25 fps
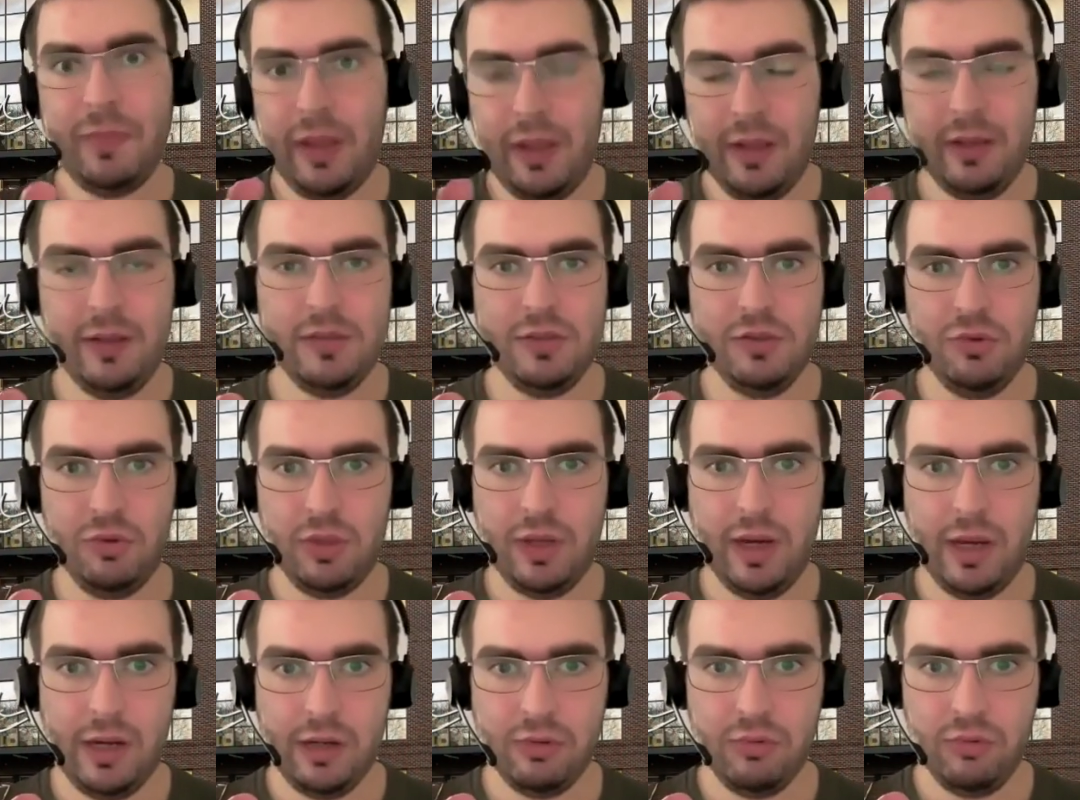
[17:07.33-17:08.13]
It is
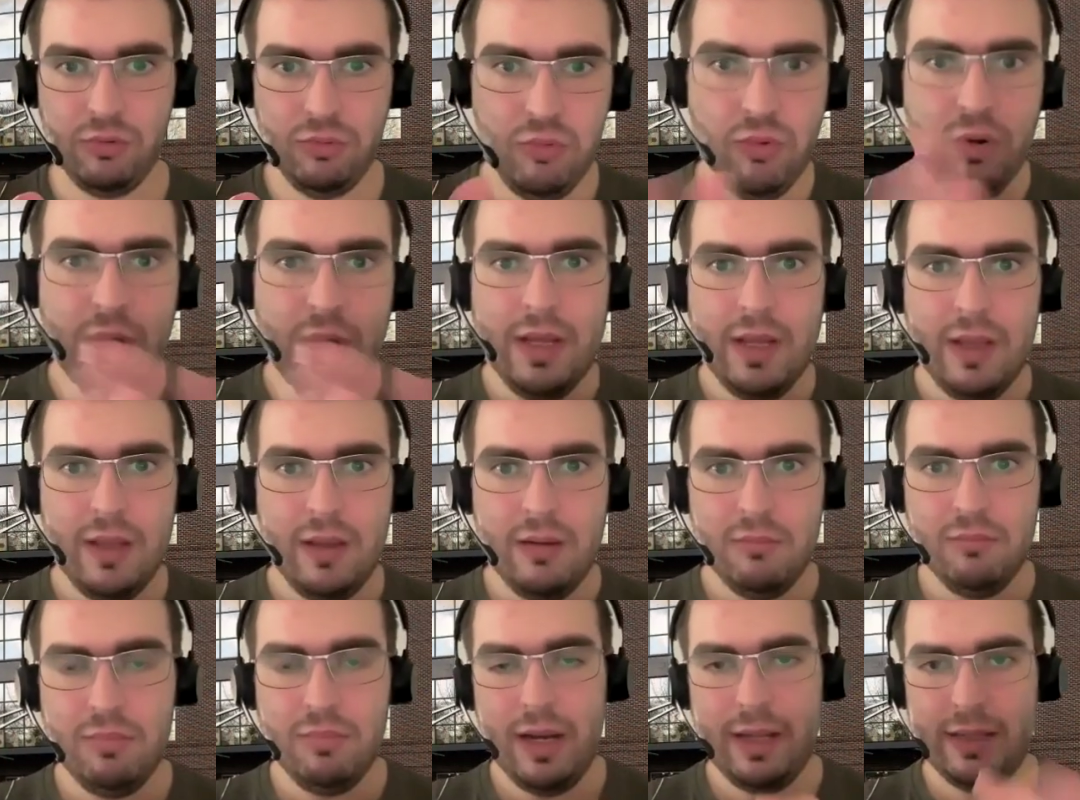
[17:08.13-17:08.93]
not hard to do,
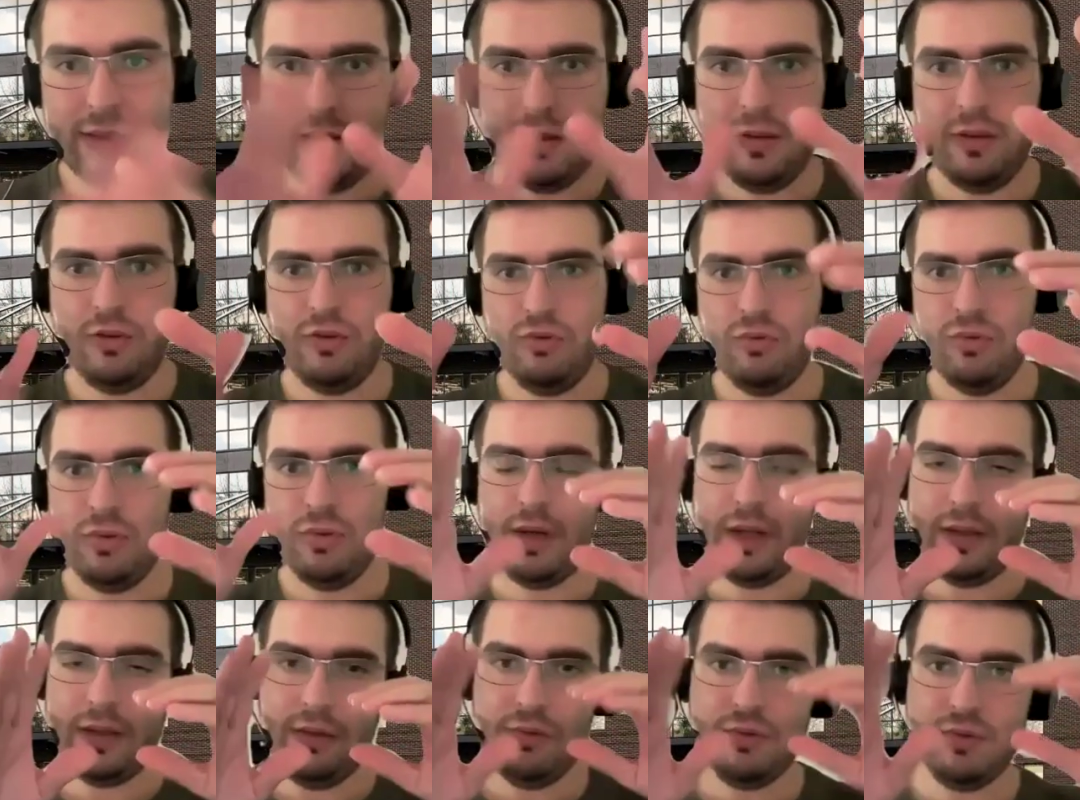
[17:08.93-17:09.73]
but you
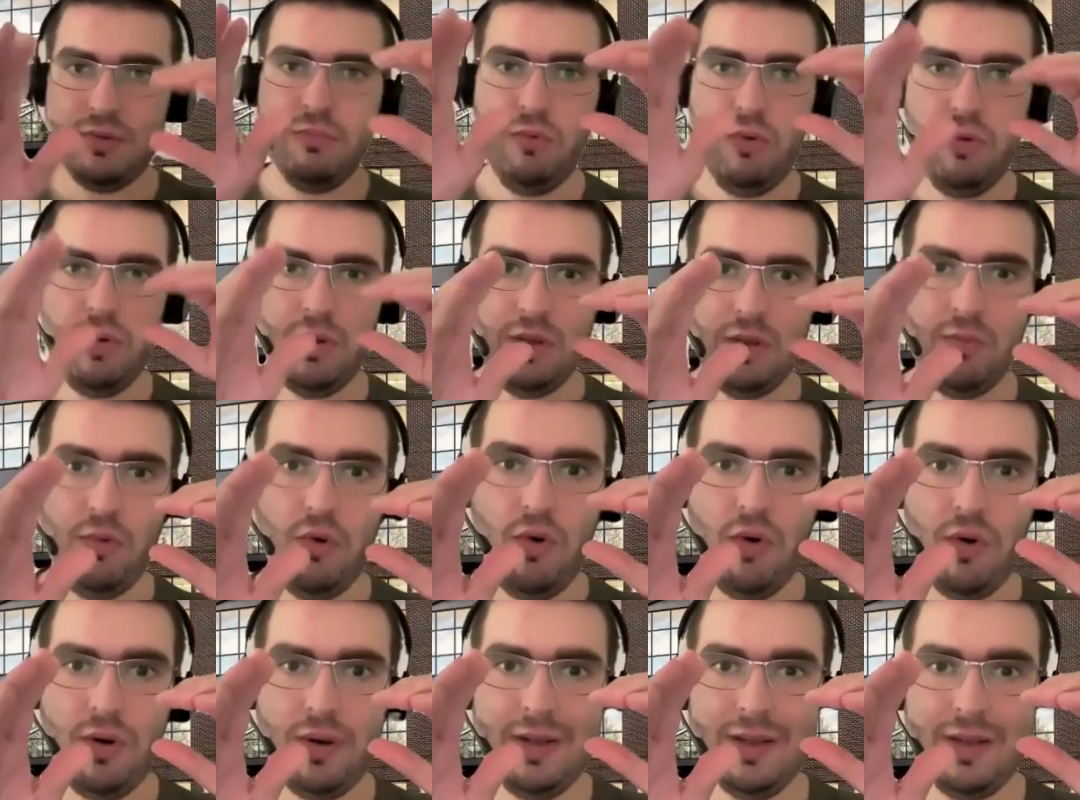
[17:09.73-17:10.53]
introduce more and
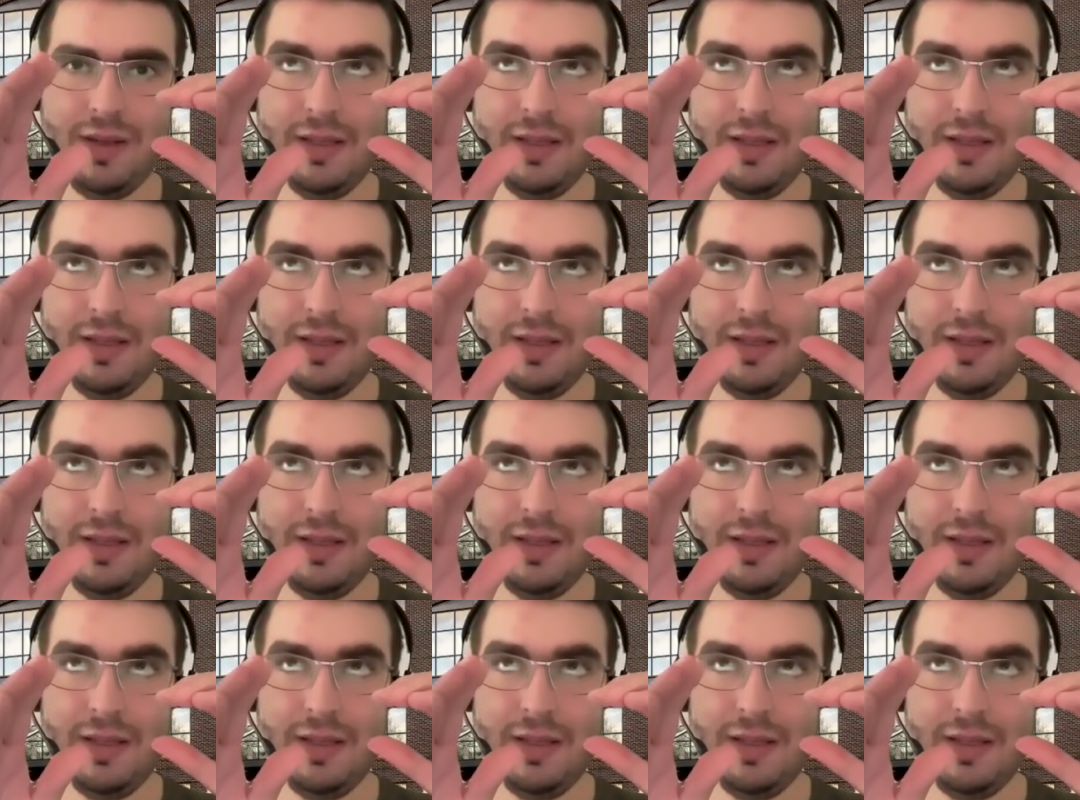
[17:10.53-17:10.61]
more